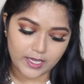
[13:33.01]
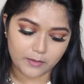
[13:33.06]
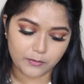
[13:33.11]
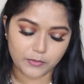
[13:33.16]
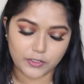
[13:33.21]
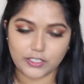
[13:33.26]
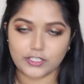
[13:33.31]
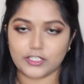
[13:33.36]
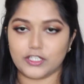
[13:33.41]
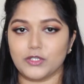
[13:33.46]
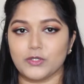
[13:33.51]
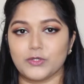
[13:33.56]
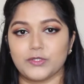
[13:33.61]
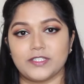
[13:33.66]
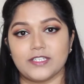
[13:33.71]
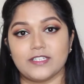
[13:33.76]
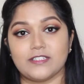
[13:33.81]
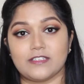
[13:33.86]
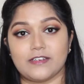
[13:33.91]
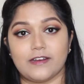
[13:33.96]
I'm going to
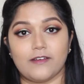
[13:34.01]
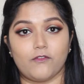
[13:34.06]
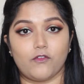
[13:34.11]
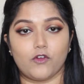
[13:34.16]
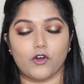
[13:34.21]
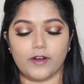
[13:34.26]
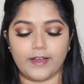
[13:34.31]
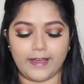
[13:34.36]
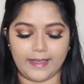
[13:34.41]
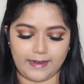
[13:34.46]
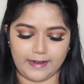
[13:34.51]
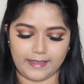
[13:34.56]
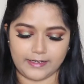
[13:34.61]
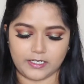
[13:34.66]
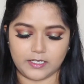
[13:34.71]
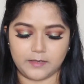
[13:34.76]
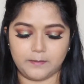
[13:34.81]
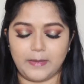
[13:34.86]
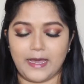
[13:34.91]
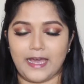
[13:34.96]
use this Revlon
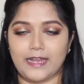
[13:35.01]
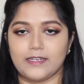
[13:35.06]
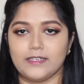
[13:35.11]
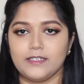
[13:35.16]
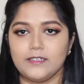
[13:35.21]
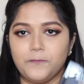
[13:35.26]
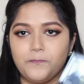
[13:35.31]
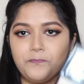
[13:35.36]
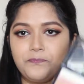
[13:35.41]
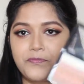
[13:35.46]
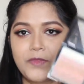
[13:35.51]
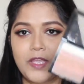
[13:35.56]
highlighting palette.